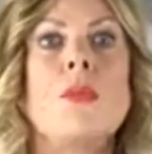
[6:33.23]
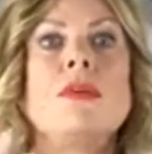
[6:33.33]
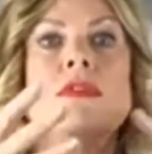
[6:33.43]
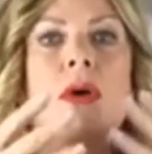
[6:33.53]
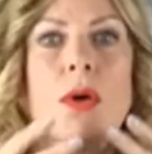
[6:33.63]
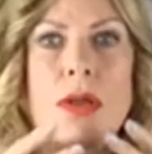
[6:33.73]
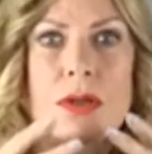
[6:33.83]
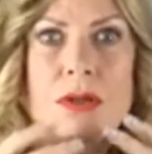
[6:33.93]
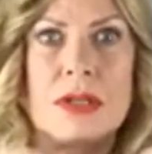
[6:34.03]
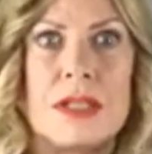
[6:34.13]
of
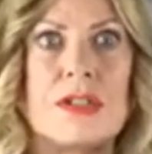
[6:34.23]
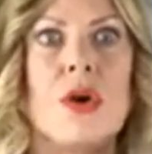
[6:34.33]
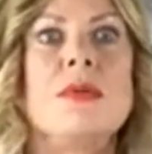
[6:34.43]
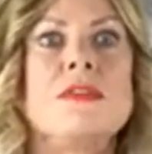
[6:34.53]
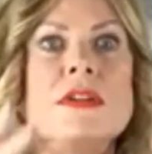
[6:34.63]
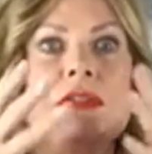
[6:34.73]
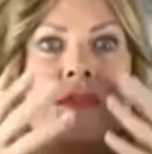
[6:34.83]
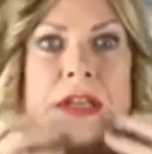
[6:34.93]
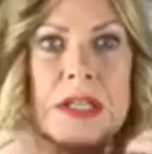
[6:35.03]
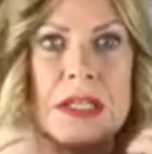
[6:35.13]
oil on top of
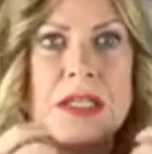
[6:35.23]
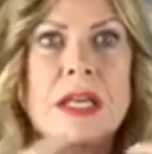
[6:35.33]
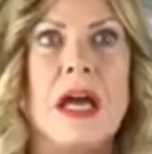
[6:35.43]
infeding,